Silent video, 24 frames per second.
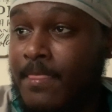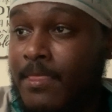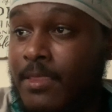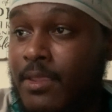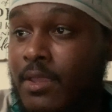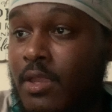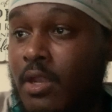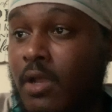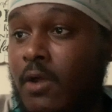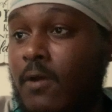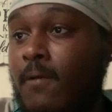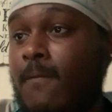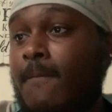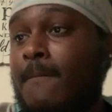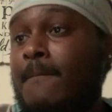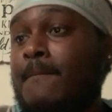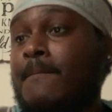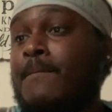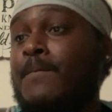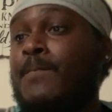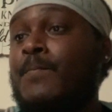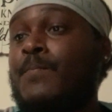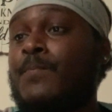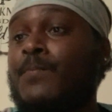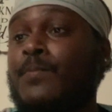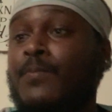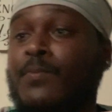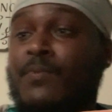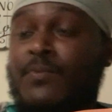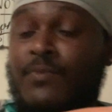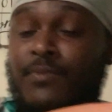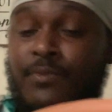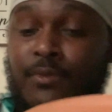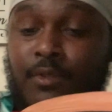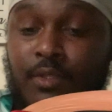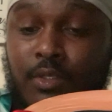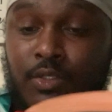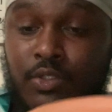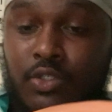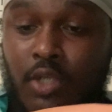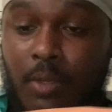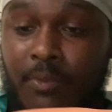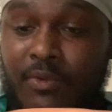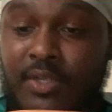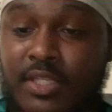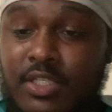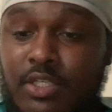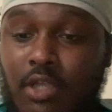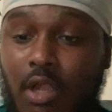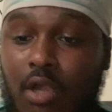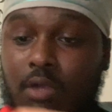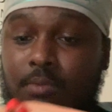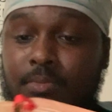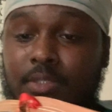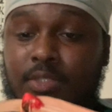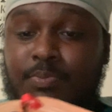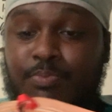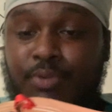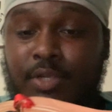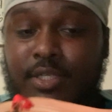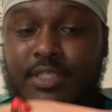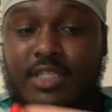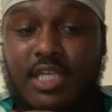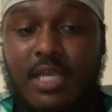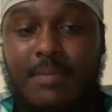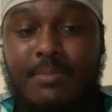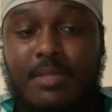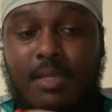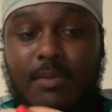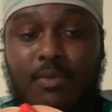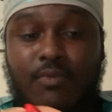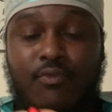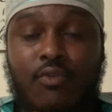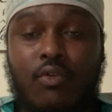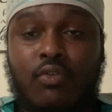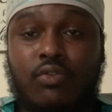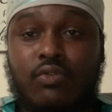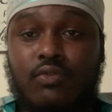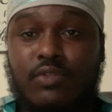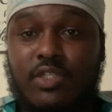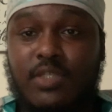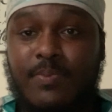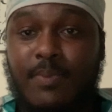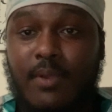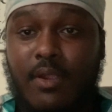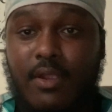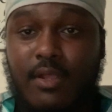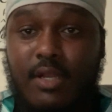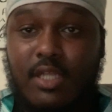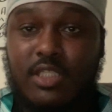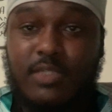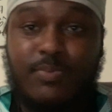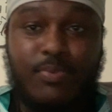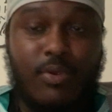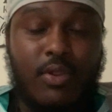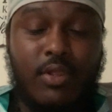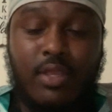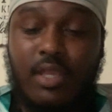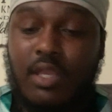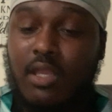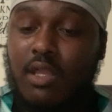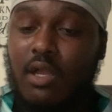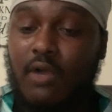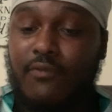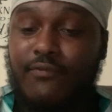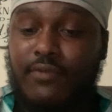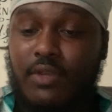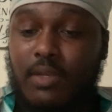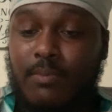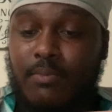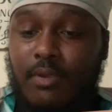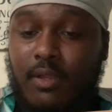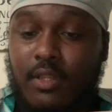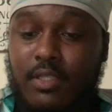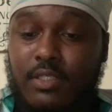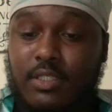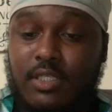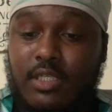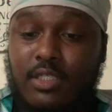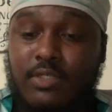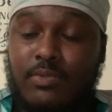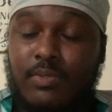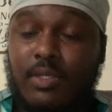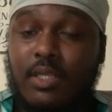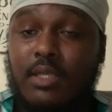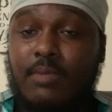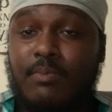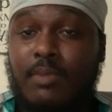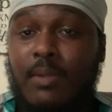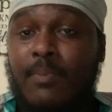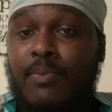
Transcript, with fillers: you know? So I'm reading on this precept that we wrote through the Spirit, and I pretty you comforted, brothers, because we we